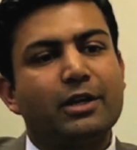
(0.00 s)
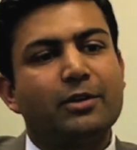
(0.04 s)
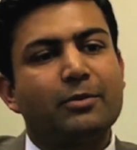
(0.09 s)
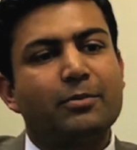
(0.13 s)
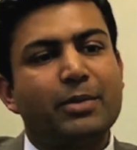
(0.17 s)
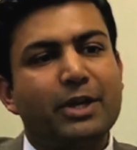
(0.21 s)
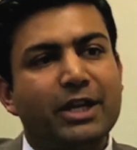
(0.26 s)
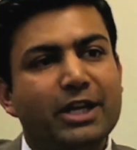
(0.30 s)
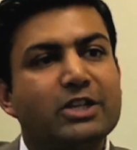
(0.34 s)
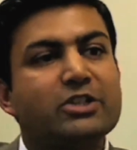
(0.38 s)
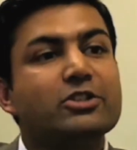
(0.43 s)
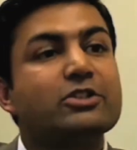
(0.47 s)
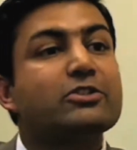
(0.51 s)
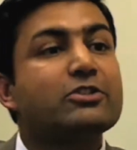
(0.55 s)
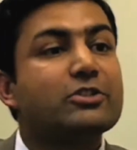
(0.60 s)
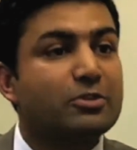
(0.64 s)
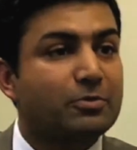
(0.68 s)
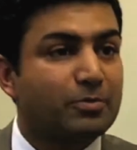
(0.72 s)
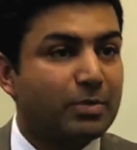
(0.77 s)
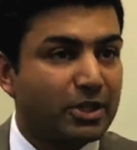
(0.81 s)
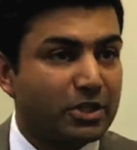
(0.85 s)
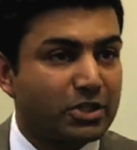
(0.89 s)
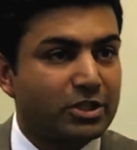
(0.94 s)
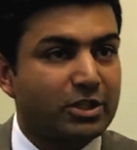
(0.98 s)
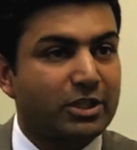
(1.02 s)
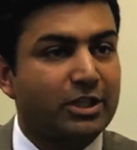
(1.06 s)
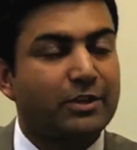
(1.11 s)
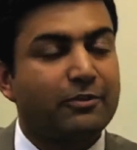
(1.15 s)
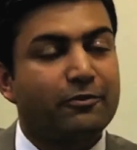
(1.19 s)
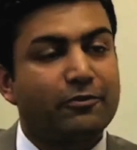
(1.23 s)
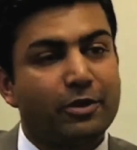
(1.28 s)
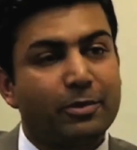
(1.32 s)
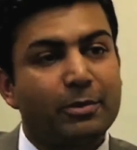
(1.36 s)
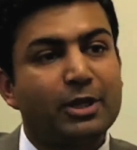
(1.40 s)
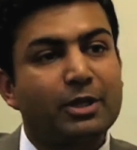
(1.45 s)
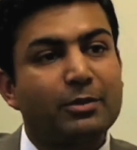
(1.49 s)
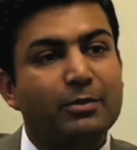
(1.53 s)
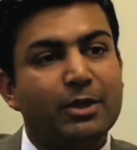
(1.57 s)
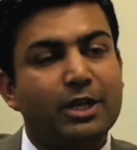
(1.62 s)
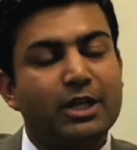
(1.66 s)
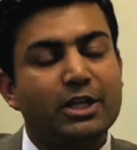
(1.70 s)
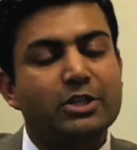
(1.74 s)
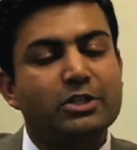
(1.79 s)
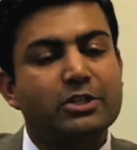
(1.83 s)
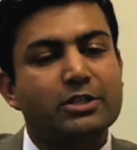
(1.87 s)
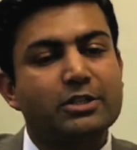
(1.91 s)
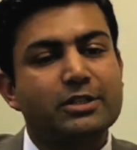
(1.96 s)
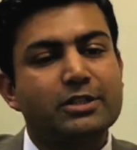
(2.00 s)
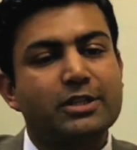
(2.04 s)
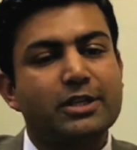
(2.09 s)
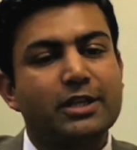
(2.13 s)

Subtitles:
patients, especially women patients,